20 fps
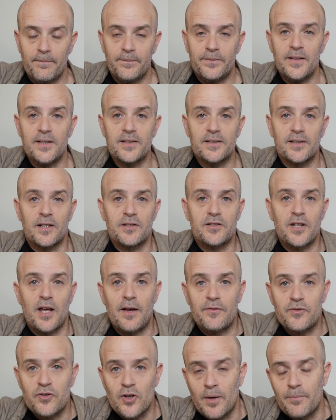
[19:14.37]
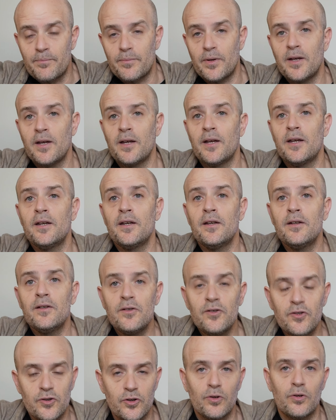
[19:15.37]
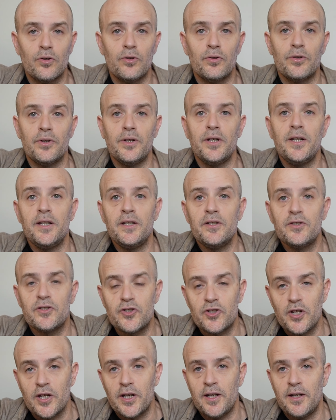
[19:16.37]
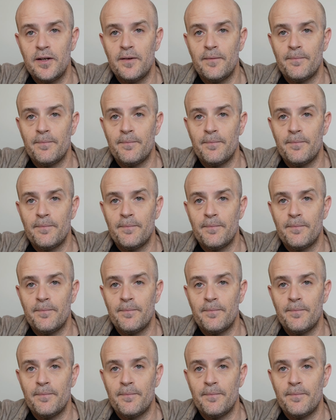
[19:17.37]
D/F sharp, and your knees, G.